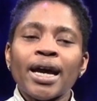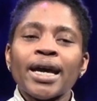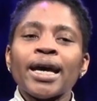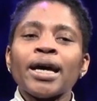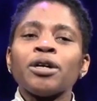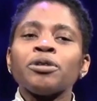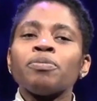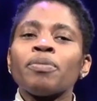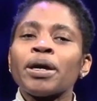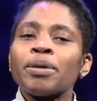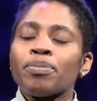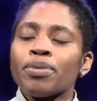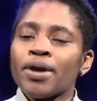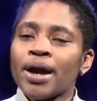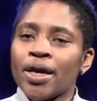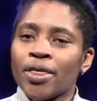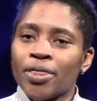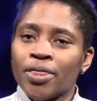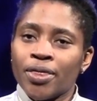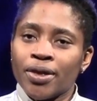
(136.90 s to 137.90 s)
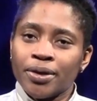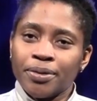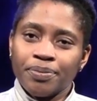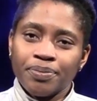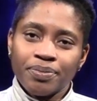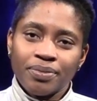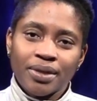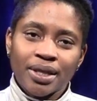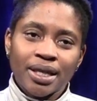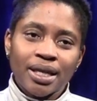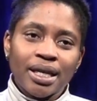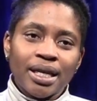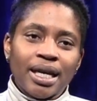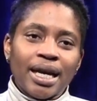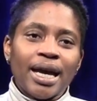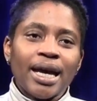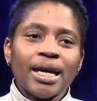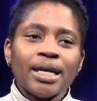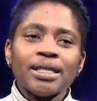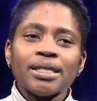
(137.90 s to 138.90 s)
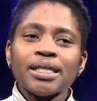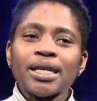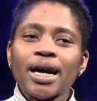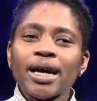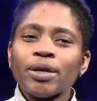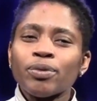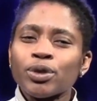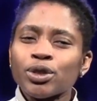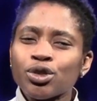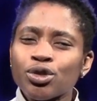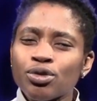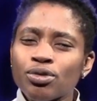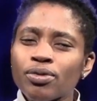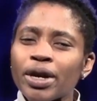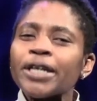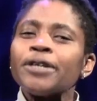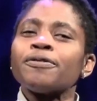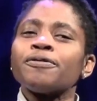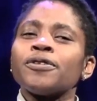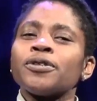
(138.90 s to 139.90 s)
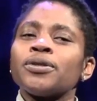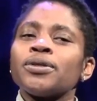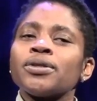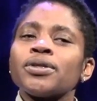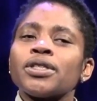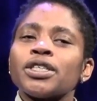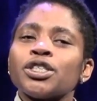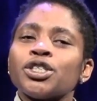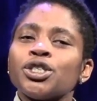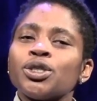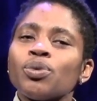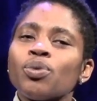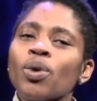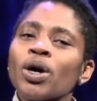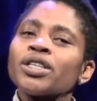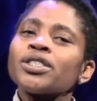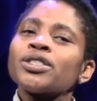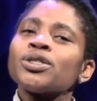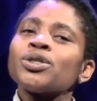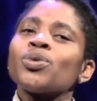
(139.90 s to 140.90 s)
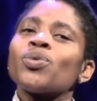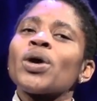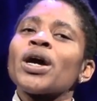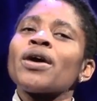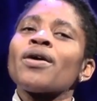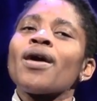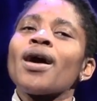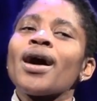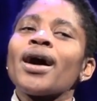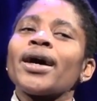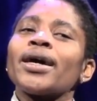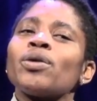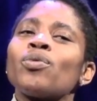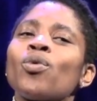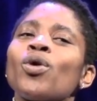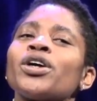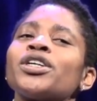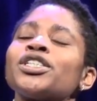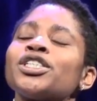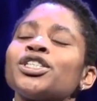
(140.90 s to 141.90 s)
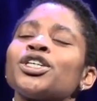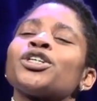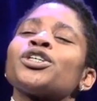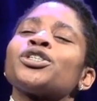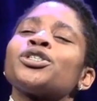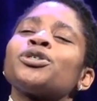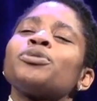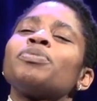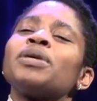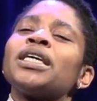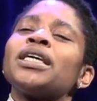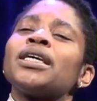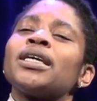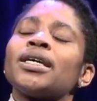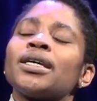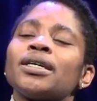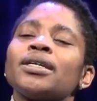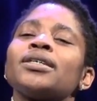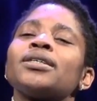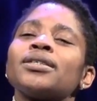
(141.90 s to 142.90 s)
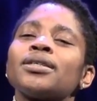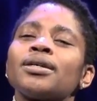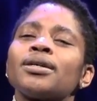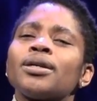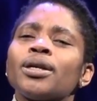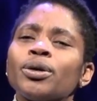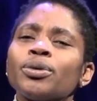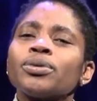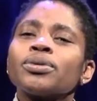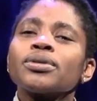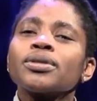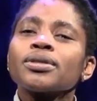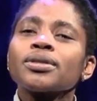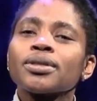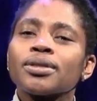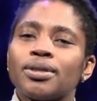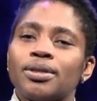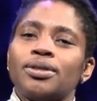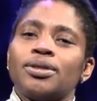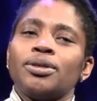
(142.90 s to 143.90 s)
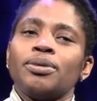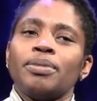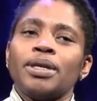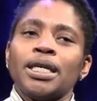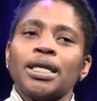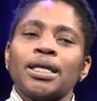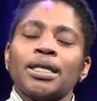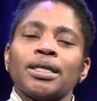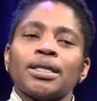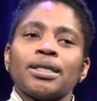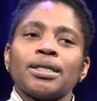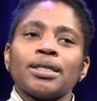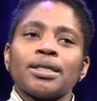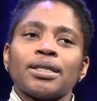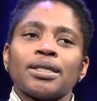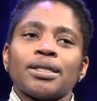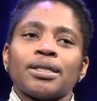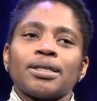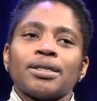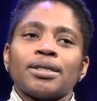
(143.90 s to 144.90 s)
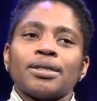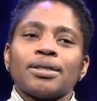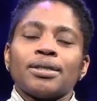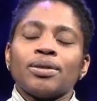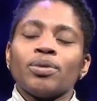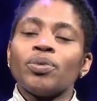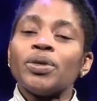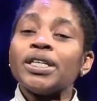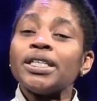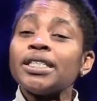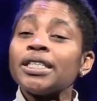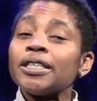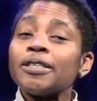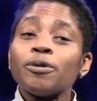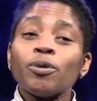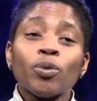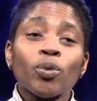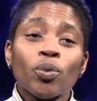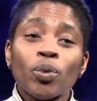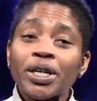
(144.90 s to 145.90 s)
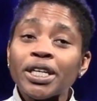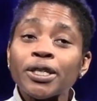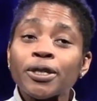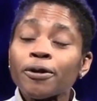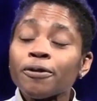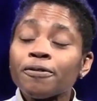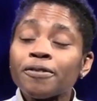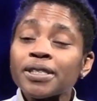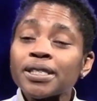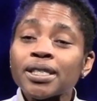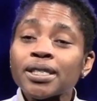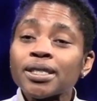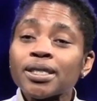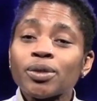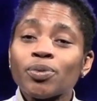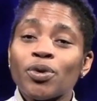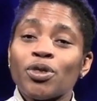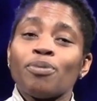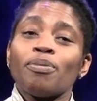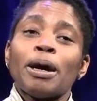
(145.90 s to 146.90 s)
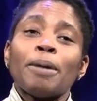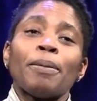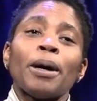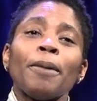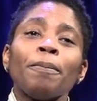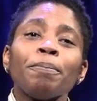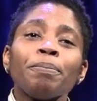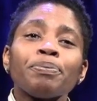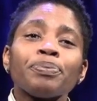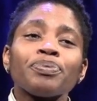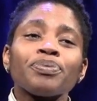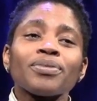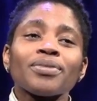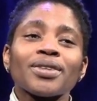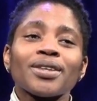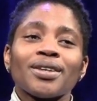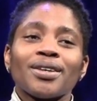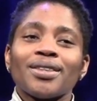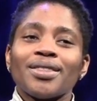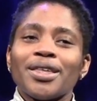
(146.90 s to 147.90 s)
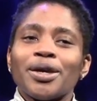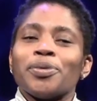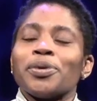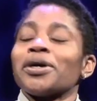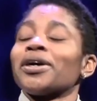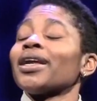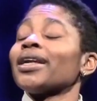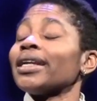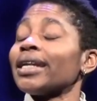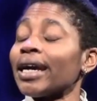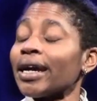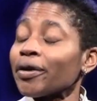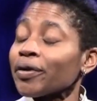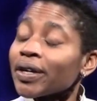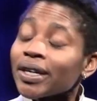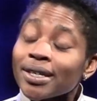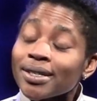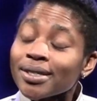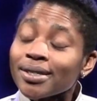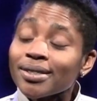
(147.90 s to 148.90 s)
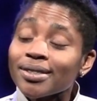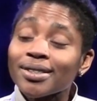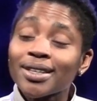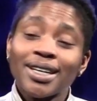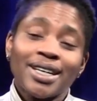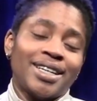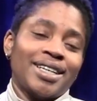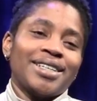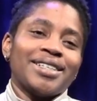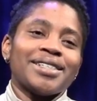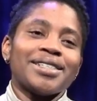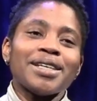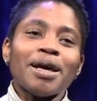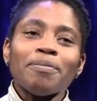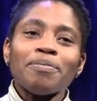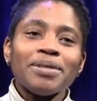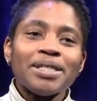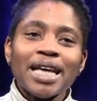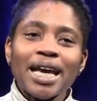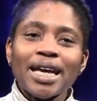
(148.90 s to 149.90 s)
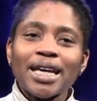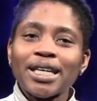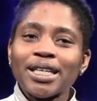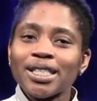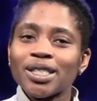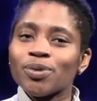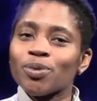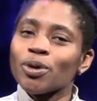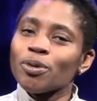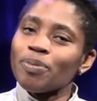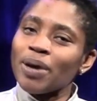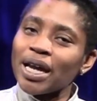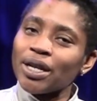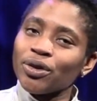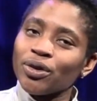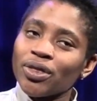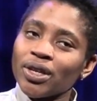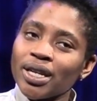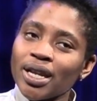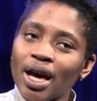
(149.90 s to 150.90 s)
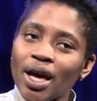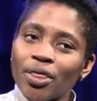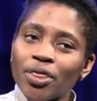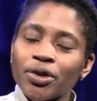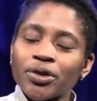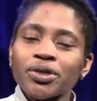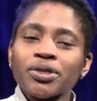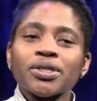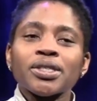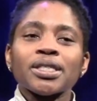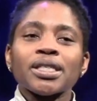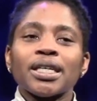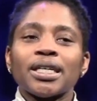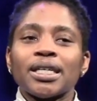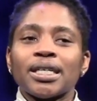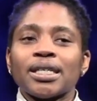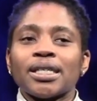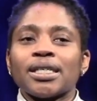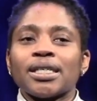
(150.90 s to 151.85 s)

I held my breath, and I was grateful that she wasn't where I wanted her to be, close to me. We did window visits with my mom. They were hilarious. Some days were better than others.